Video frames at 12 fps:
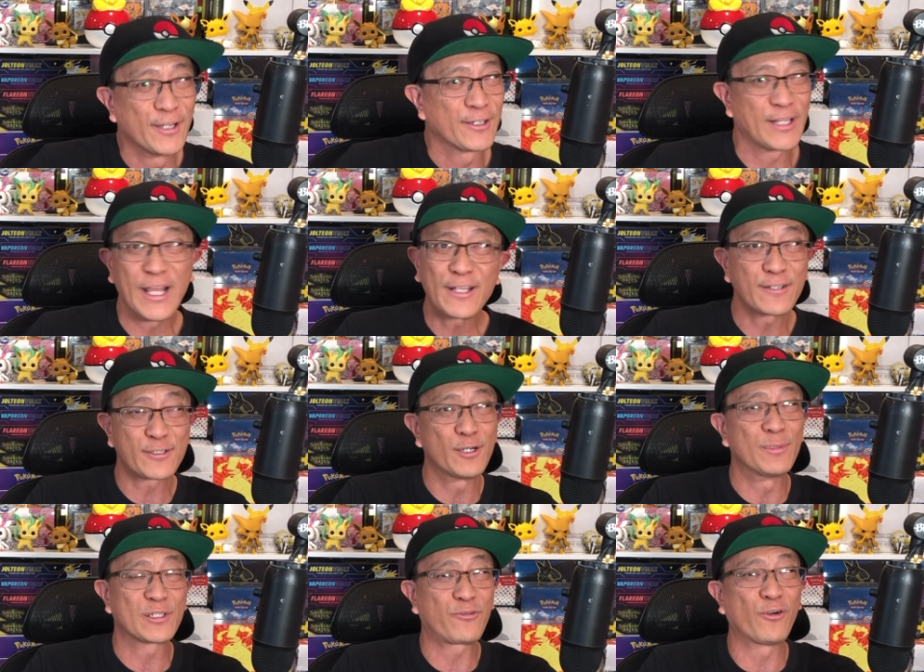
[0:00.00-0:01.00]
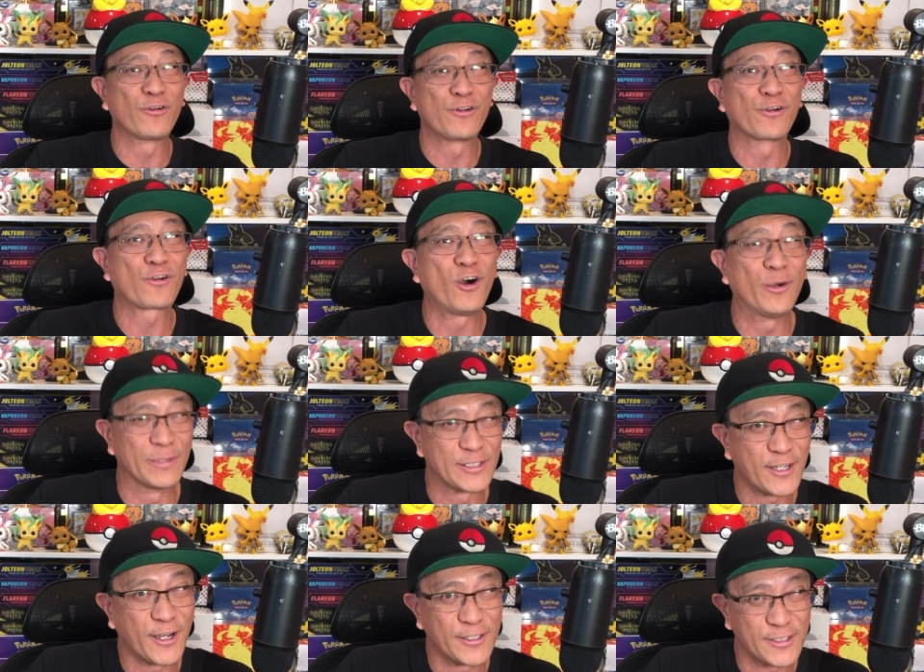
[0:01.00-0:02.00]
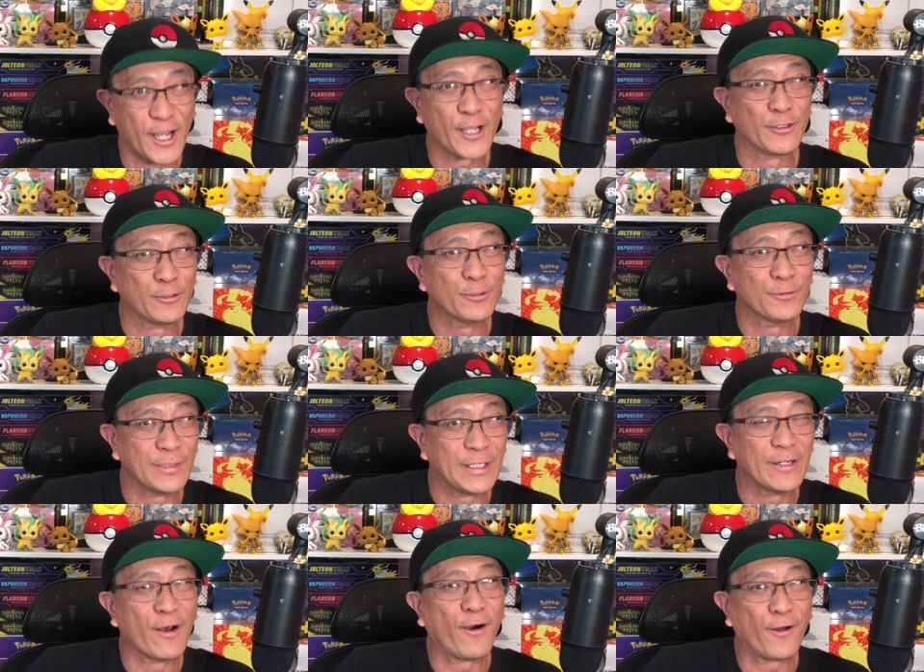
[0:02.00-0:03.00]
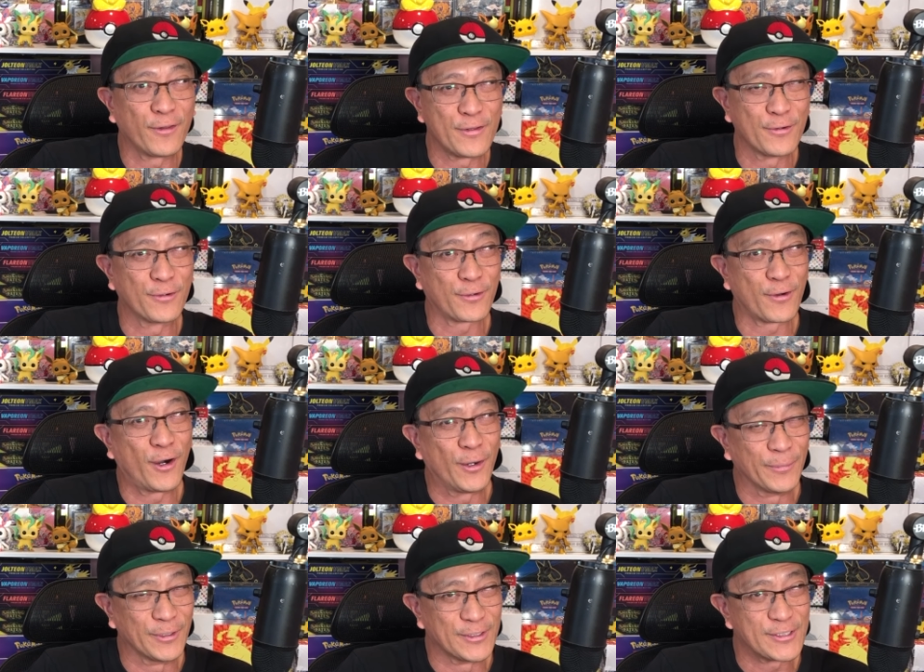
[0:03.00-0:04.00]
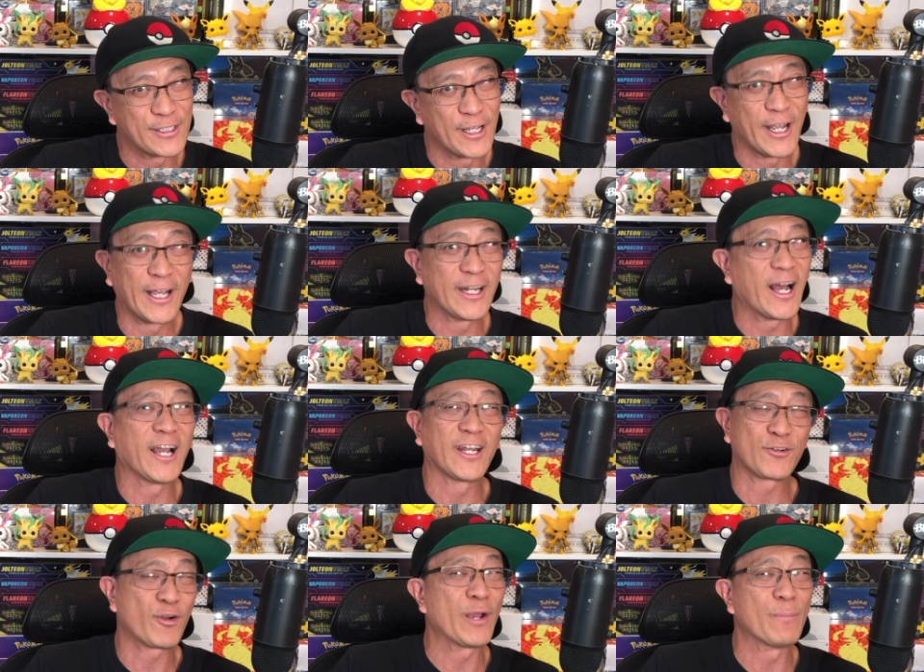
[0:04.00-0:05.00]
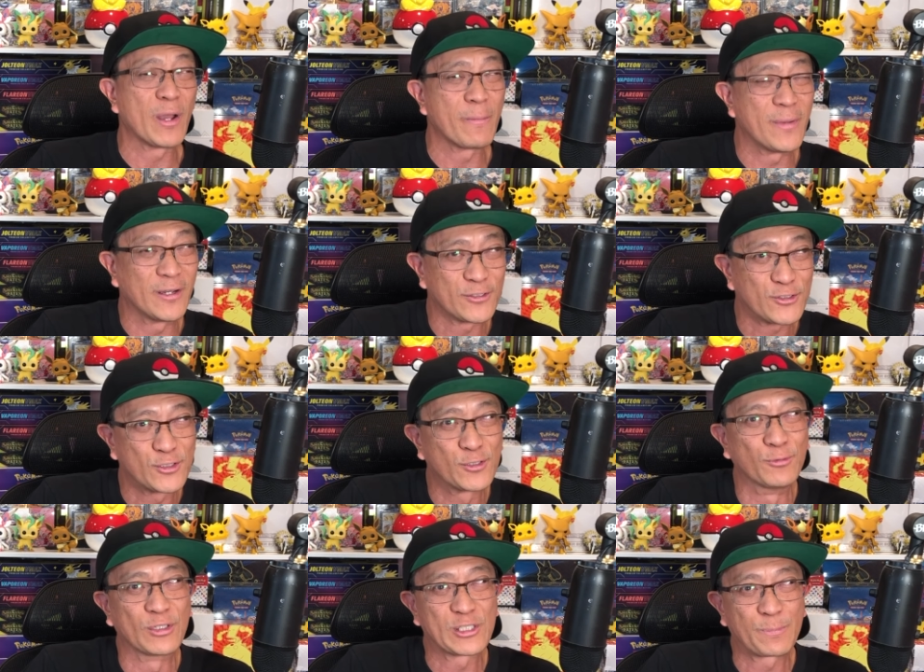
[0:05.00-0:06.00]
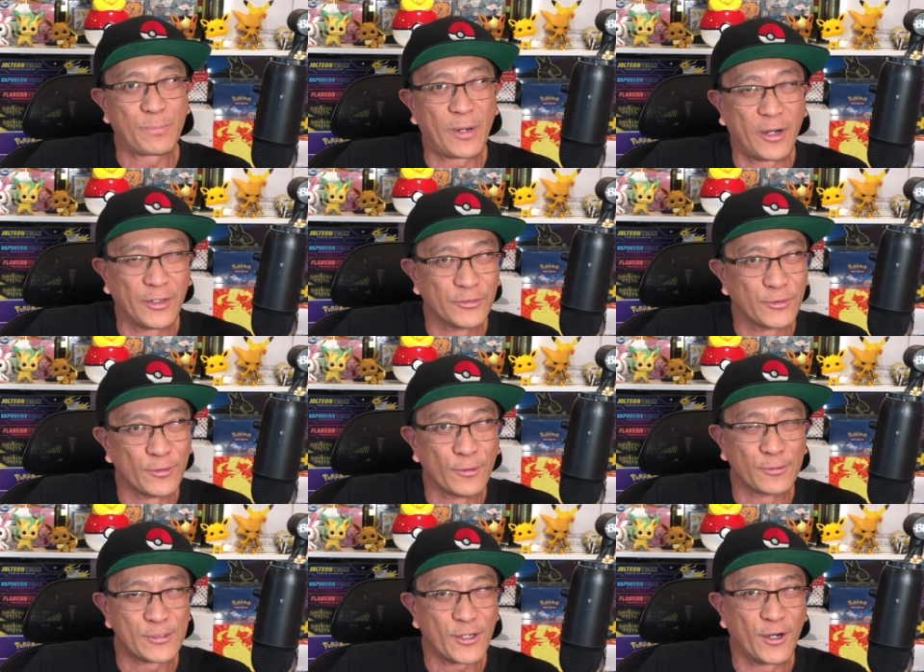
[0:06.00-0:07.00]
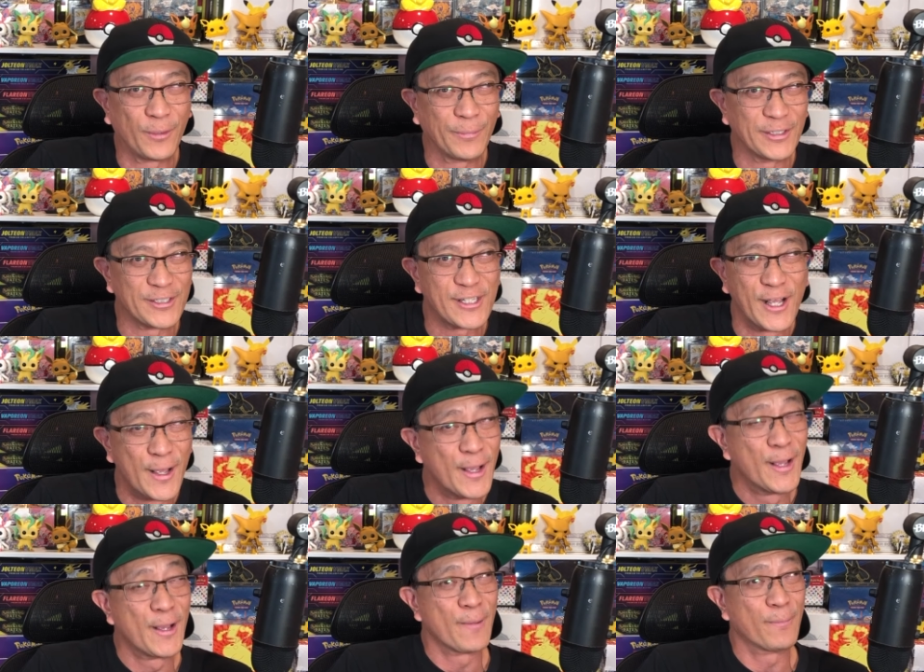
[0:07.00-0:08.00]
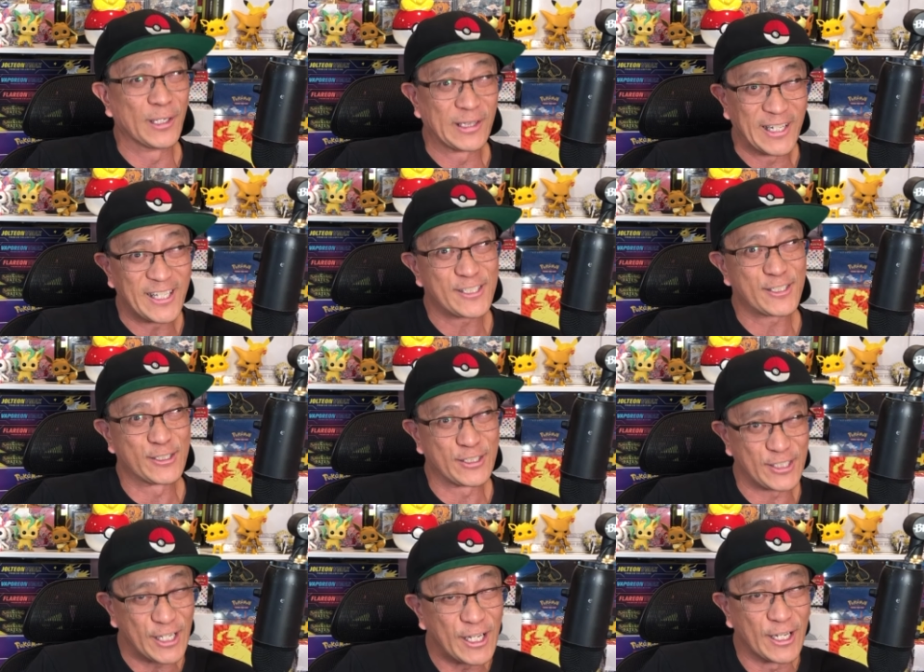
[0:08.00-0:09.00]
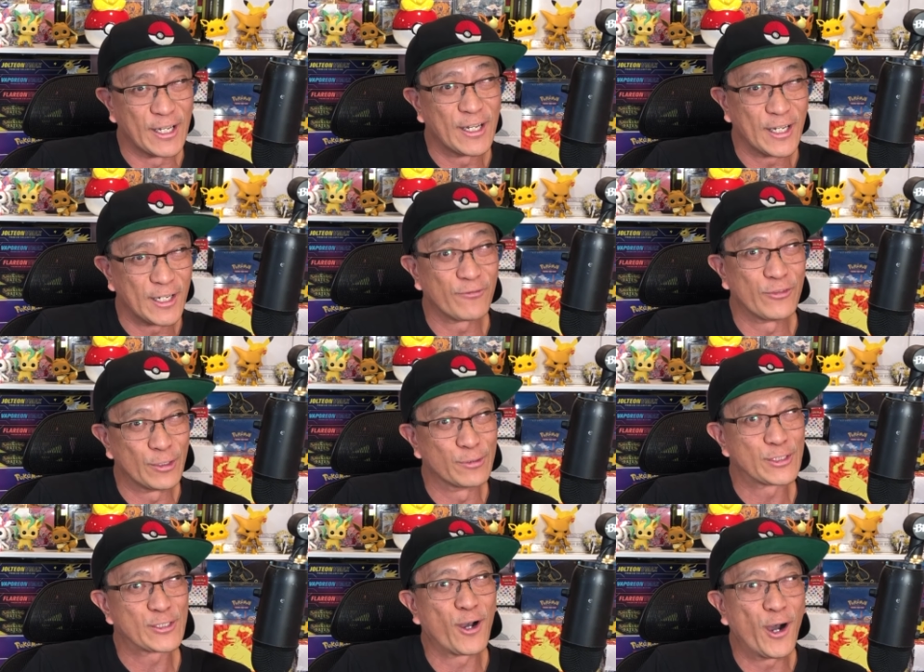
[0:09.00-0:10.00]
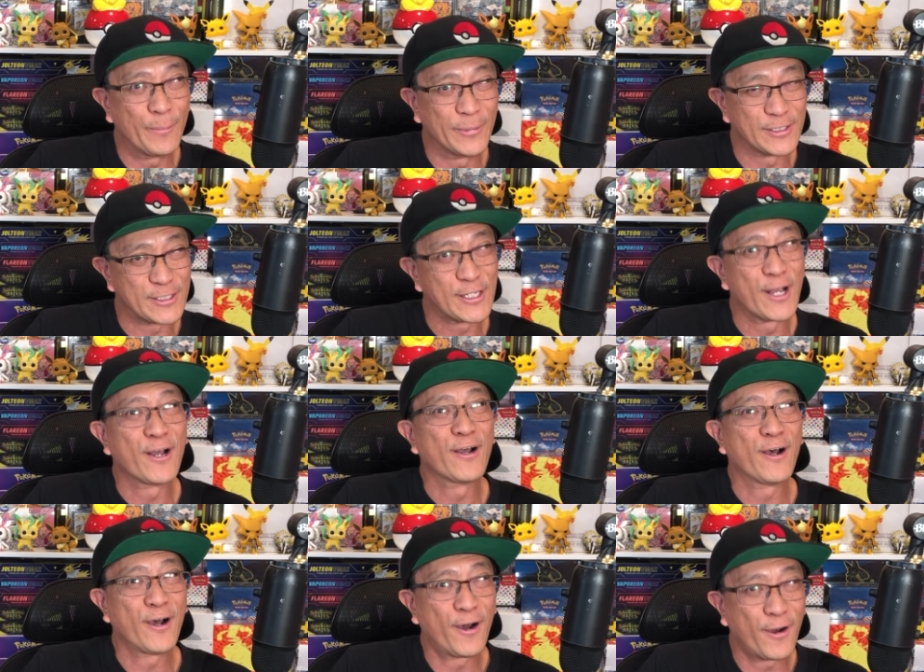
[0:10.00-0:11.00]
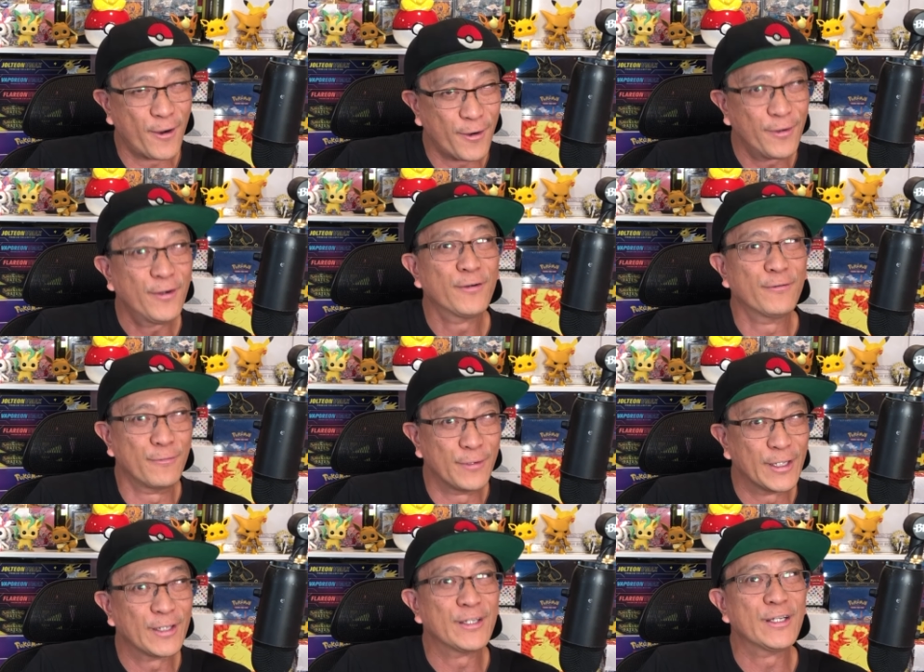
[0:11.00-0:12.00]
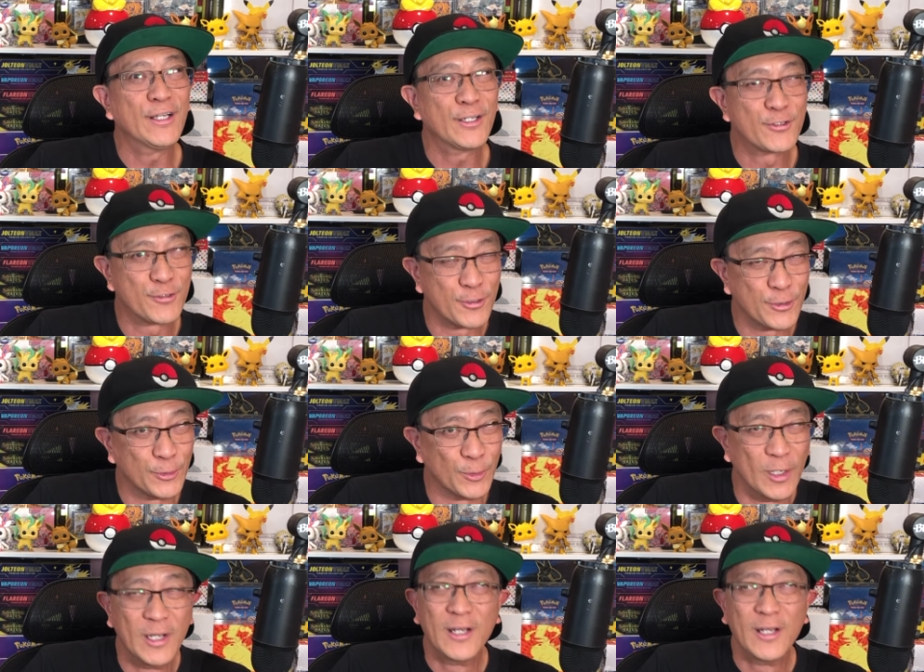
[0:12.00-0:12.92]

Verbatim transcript: Thank you so much for your comments, guys. I do read all your comments and I try my best to respond to those comments. But let's see if those comments are really true.